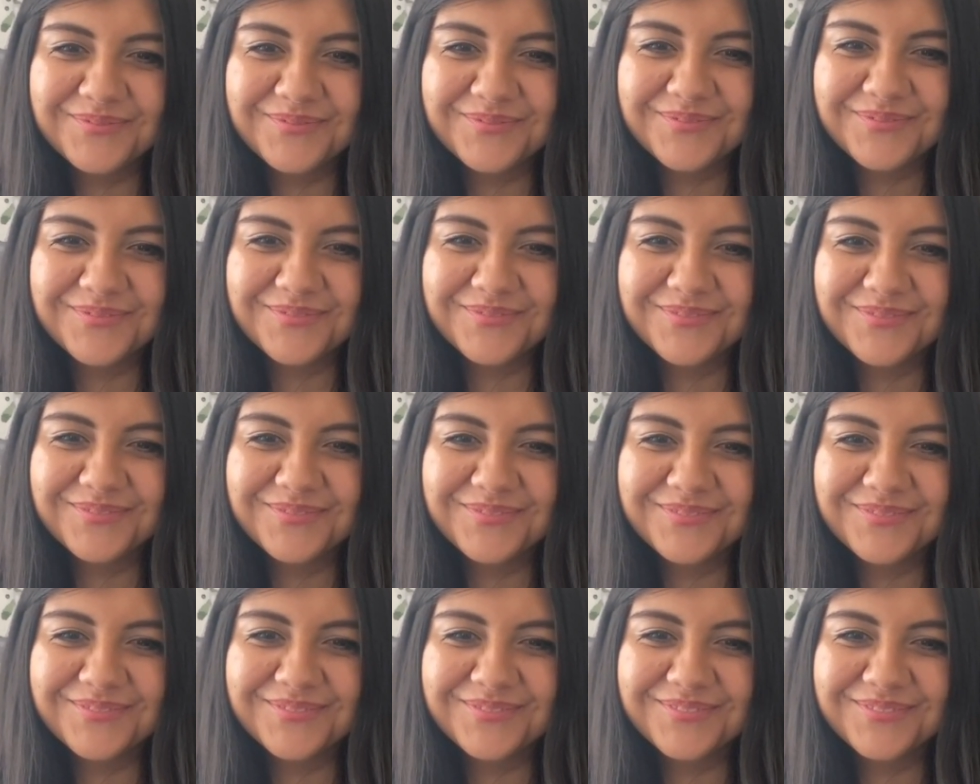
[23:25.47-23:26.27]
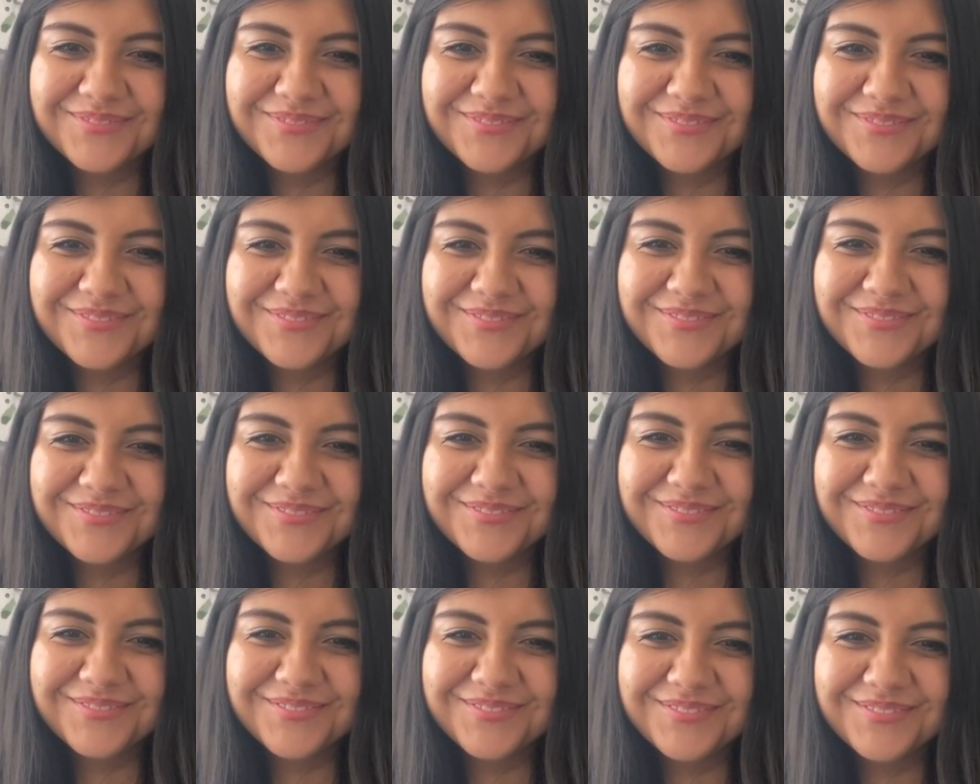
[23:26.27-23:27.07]

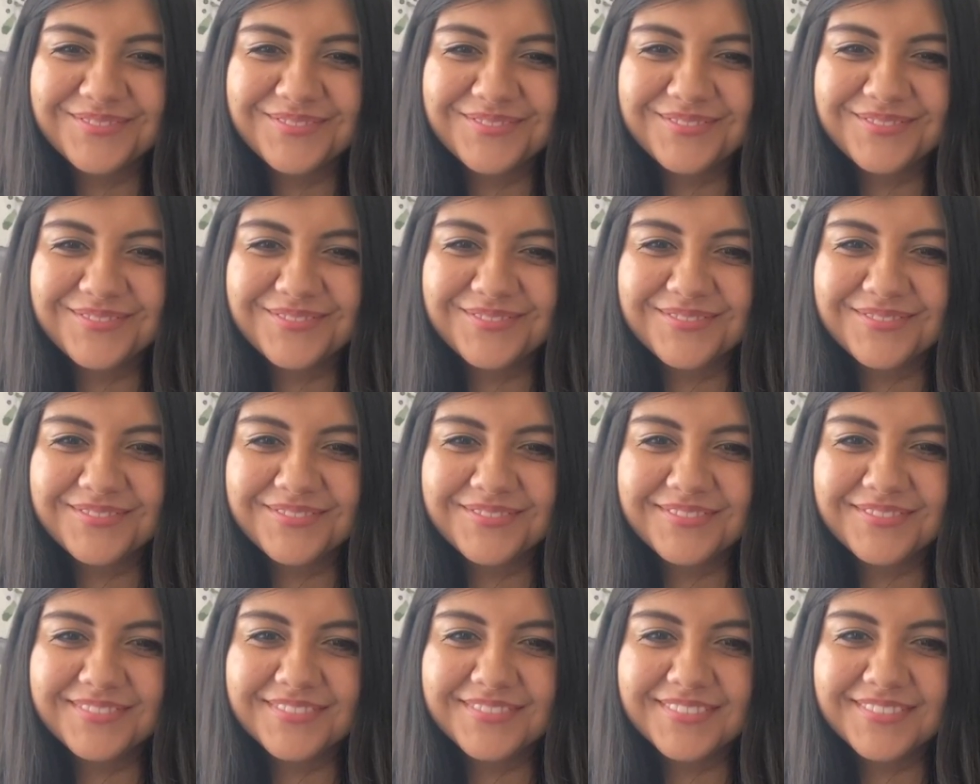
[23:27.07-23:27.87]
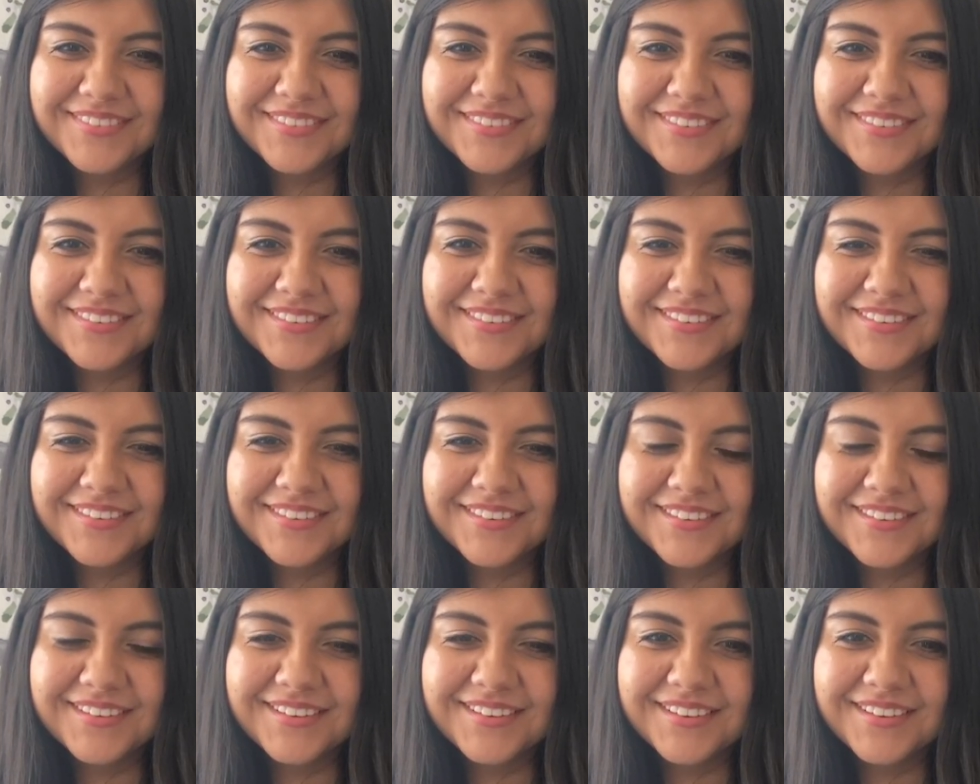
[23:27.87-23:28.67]

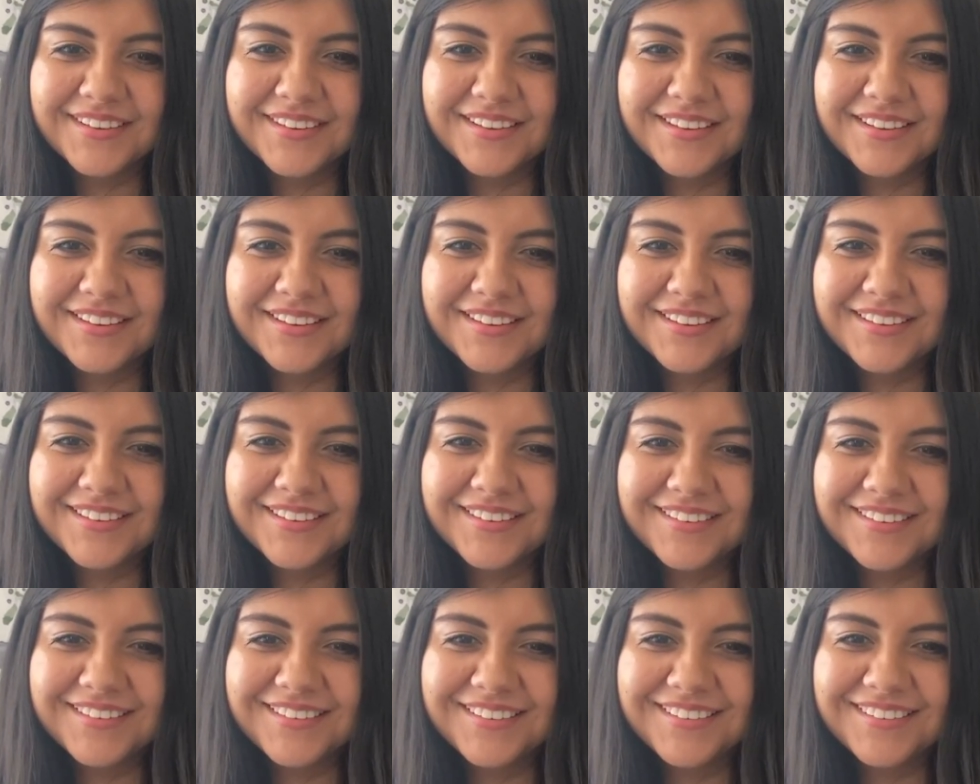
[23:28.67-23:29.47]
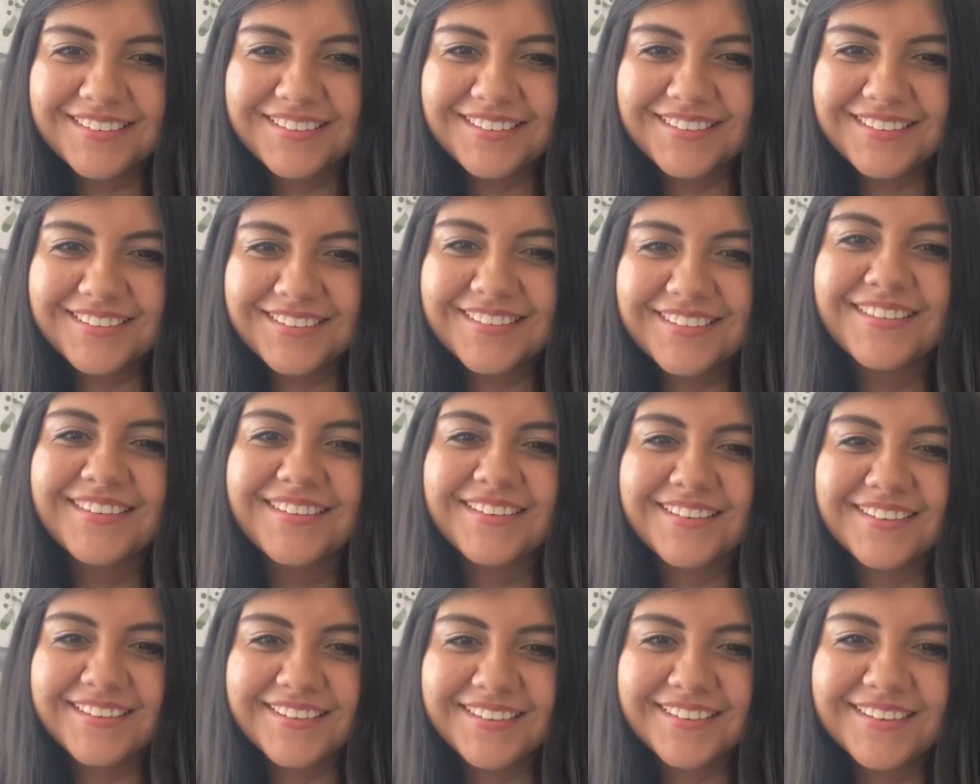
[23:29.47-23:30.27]

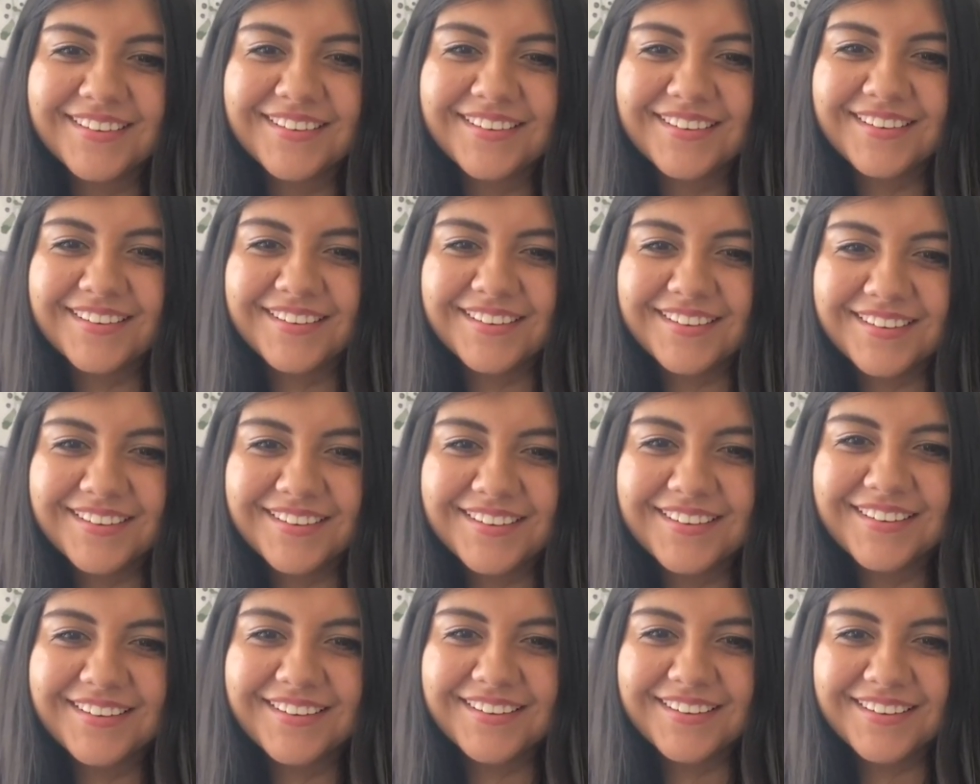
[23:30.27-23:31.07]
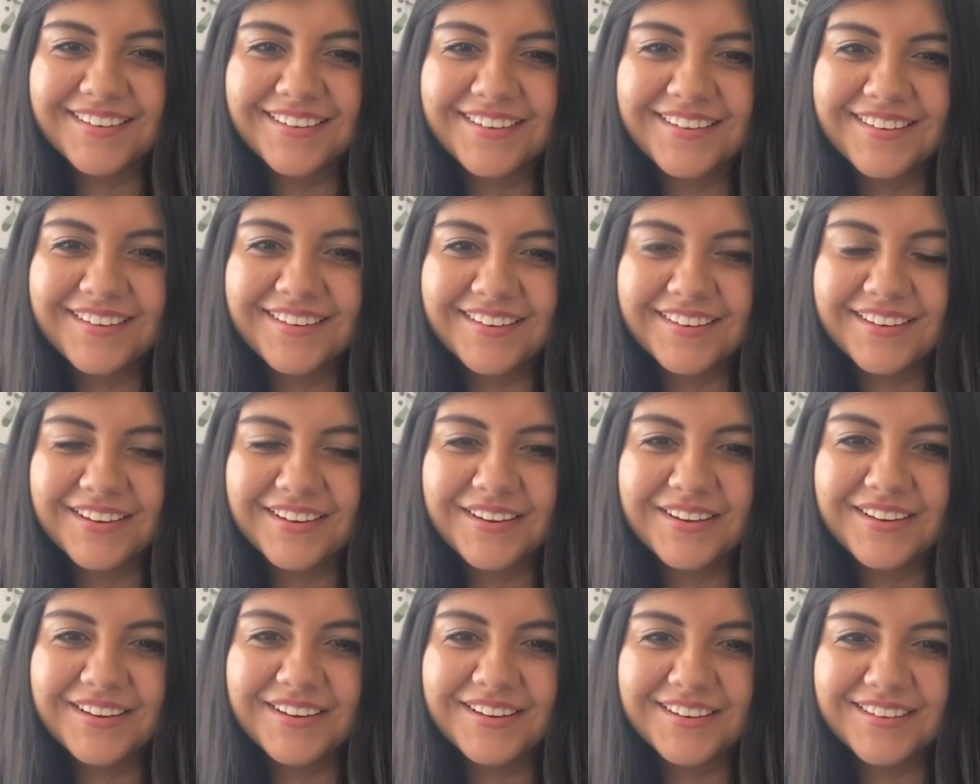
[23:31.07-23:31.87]

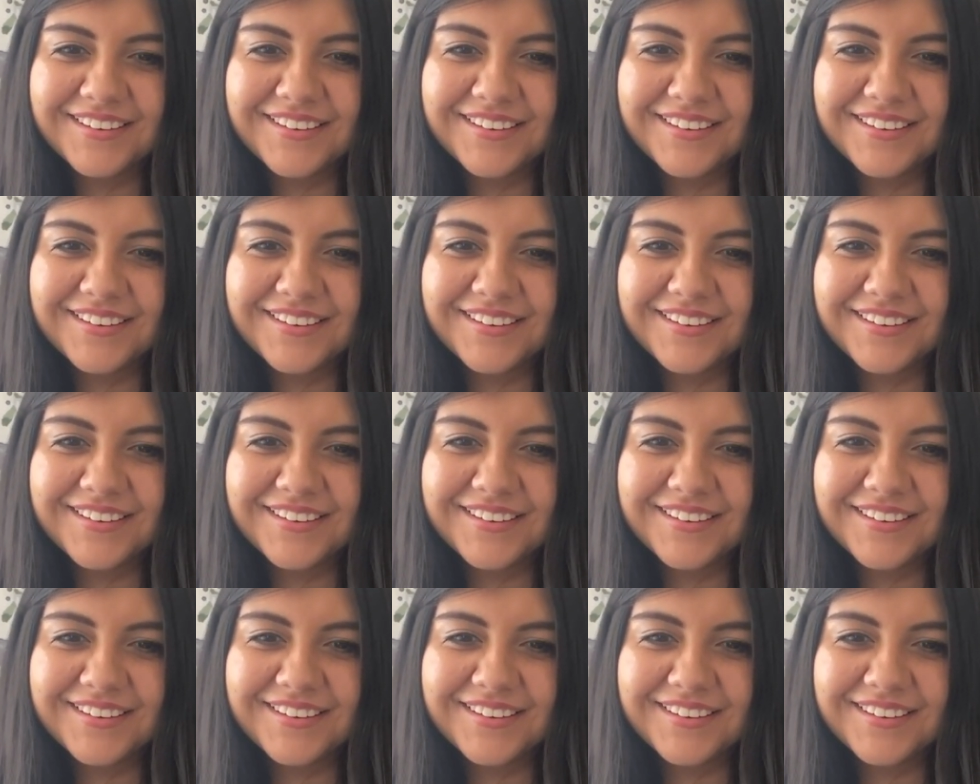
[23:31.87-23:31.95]
(not speaking)